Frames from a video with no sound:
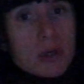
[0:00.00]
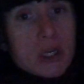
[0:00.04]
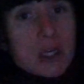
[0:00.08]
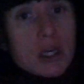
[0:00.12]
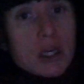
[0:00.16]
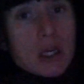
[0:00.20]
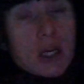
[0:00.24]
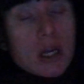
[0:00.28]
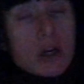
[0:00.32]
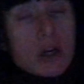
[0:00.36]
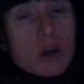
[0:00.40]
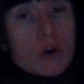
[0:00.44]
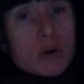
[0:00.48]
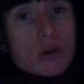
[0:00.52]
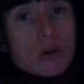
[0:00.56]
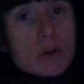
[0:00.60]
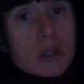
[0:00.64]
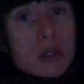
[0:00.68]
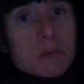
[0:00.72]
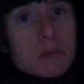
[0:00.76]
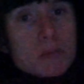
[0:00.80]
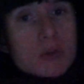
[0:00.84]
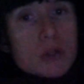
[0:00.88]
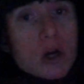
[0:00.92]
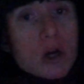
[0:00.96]
and I heard
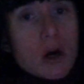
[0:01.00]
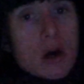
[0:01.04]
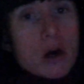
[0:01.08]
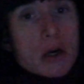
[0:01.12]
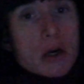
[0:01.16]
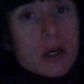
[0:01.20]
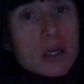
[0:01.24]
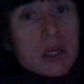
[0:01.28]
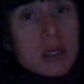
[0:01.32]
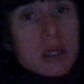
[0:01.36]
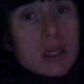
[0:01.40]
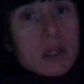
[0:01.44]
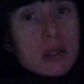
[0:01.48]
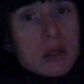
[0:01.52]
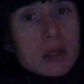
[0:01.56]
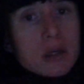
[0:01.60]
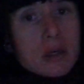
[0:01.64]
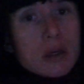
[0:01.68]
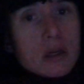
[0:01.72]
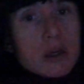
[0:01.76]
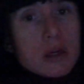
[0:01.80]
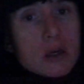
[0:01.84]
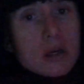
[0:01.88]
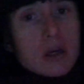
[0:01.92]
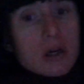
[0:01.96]
them talking
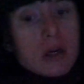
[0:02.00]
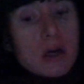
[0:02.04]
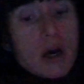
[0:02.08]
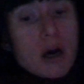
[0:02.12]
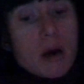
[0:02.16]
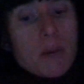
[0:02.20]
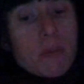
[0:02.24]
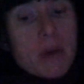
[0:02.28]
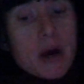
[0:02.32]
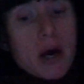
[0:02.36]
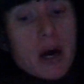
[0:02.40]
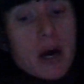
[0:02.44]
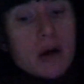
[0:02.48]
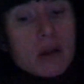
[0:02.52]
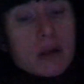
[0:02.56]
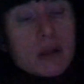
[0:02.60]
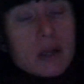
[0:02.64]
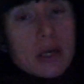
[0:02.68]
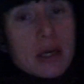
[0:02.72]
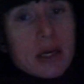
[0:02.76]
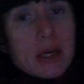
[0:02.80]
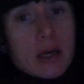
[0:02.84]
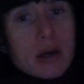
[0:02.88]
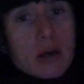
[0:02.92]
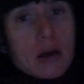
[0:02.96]
about,
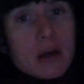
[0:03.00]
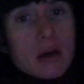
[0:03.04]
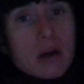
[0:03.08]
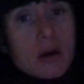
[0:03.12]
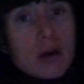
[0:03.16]
like,